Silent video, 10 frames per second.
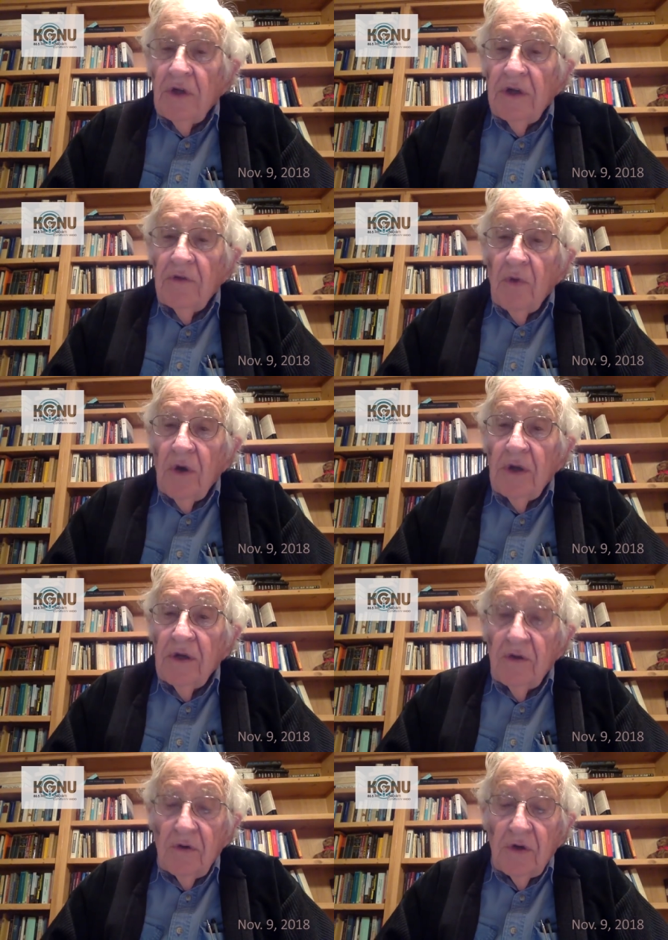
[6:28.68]
one
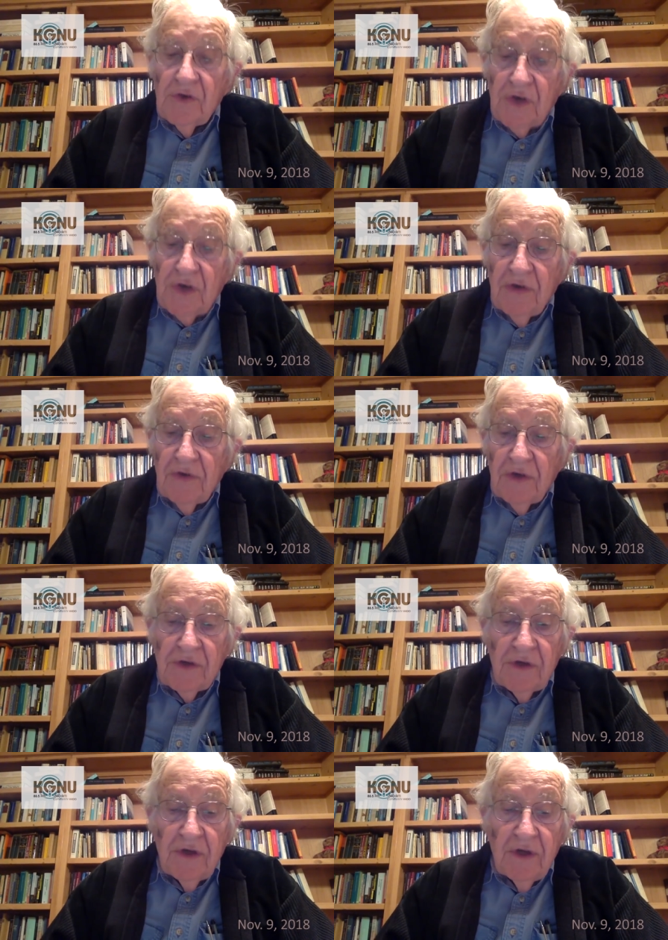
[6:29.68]
who can save
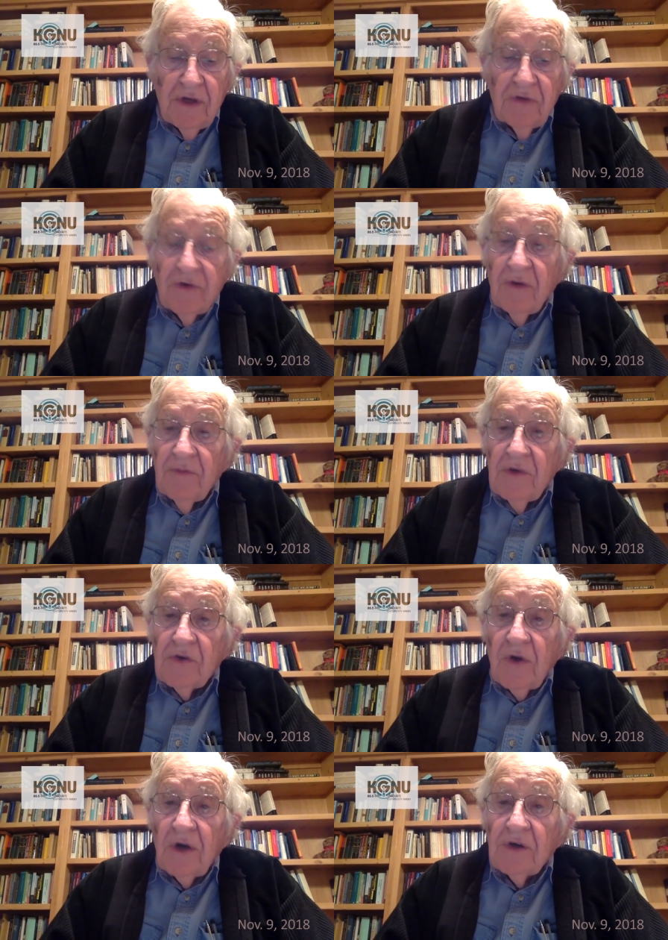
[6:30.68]
us from
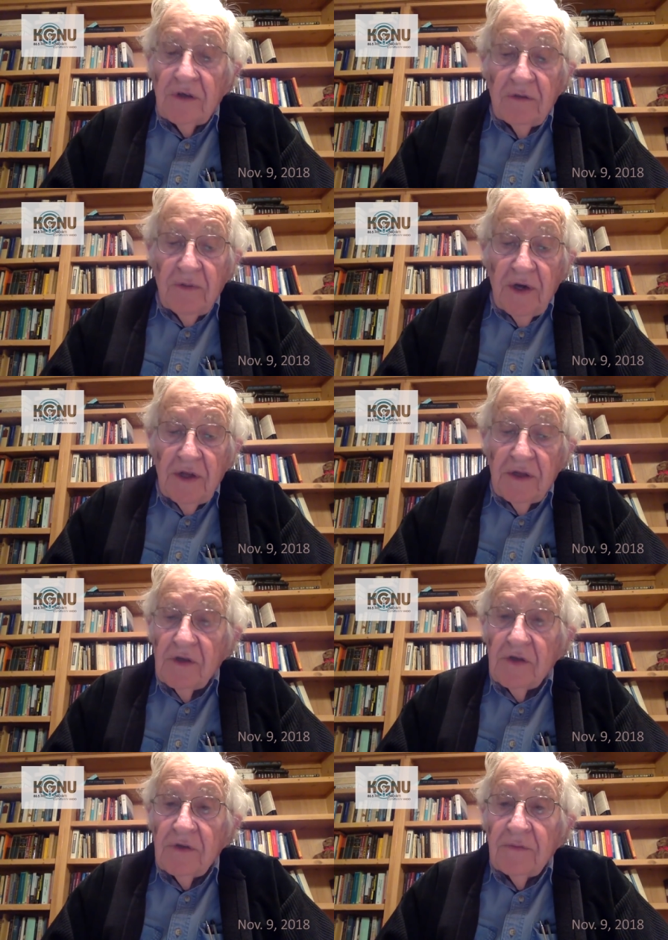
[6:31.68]
destruction by
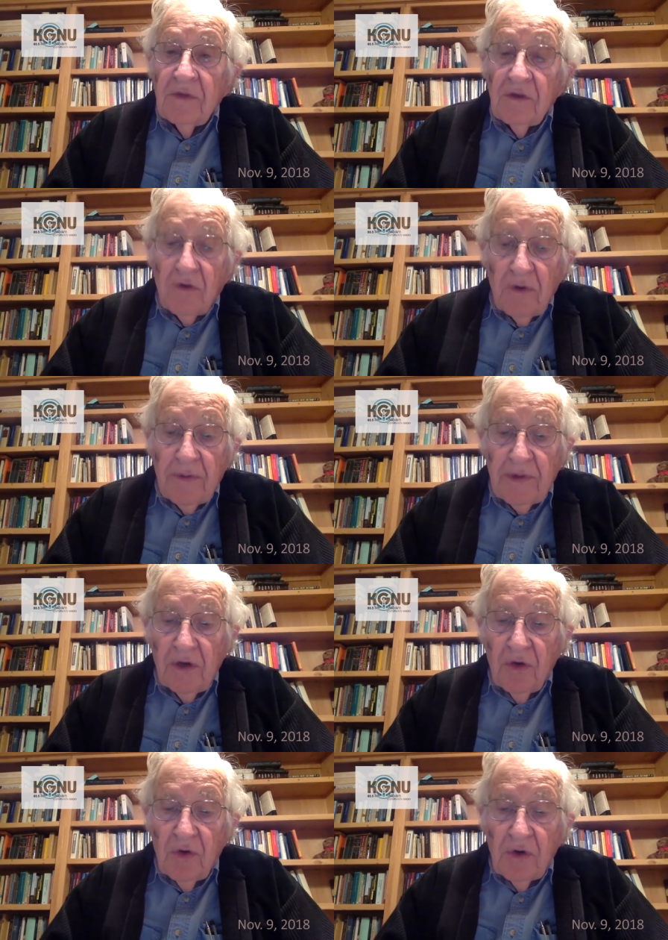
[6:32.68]
these criminal
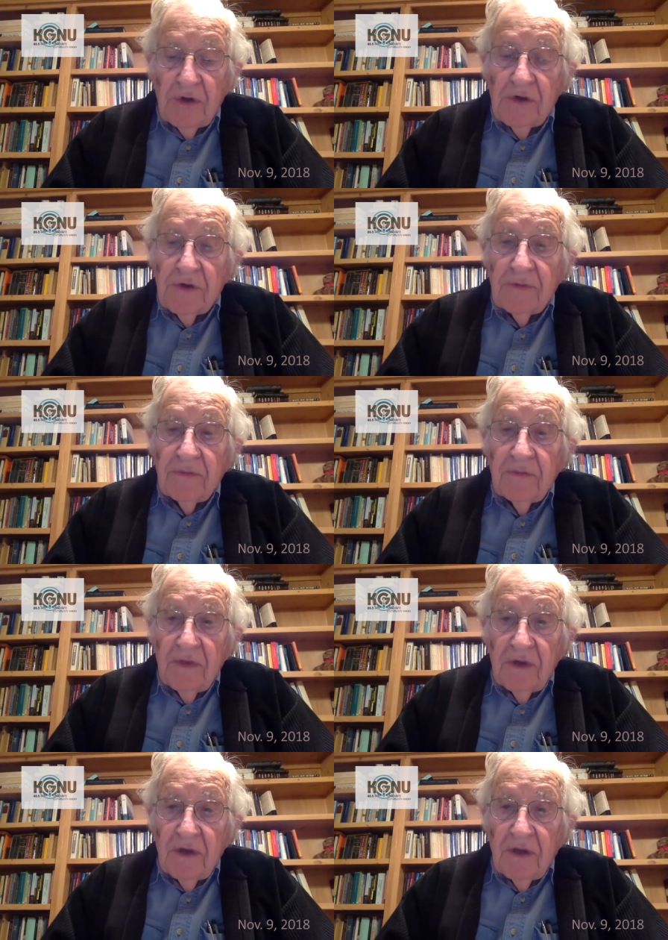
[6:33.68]
hordes.
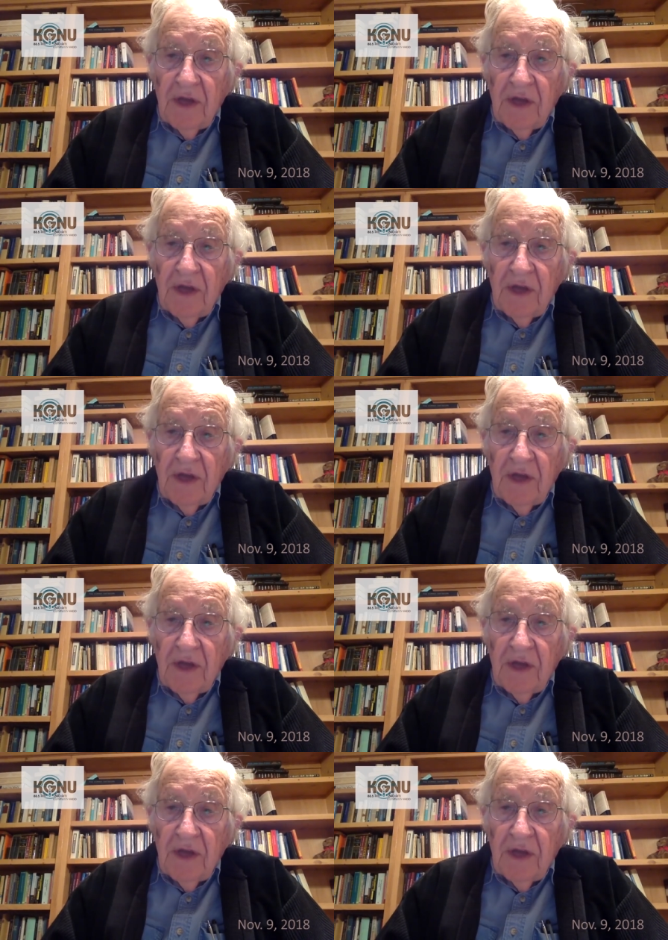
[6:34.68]
Now, that